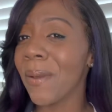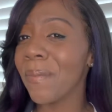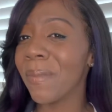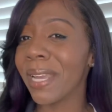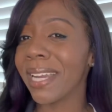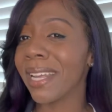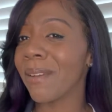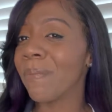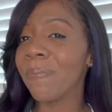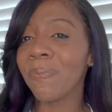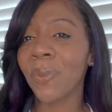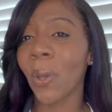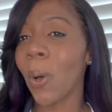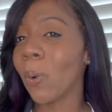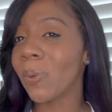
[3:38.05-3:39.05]
meaning
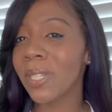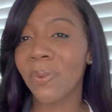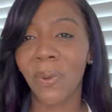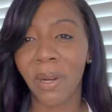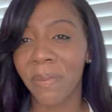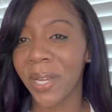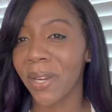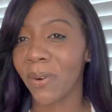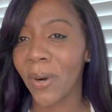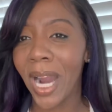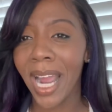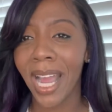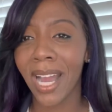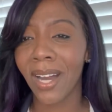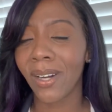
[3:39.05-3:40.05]
always want to be
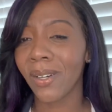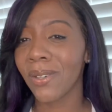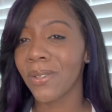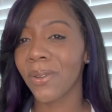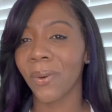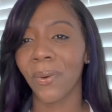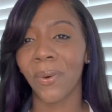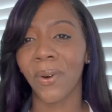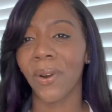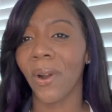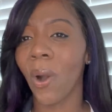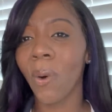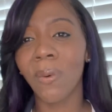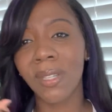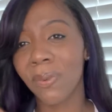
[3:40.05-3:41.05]
around or
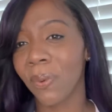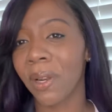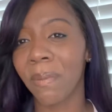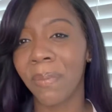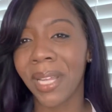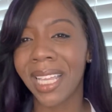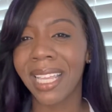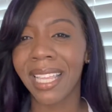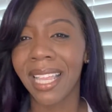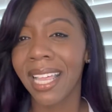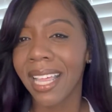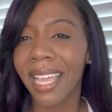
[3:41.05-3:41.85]
always want to be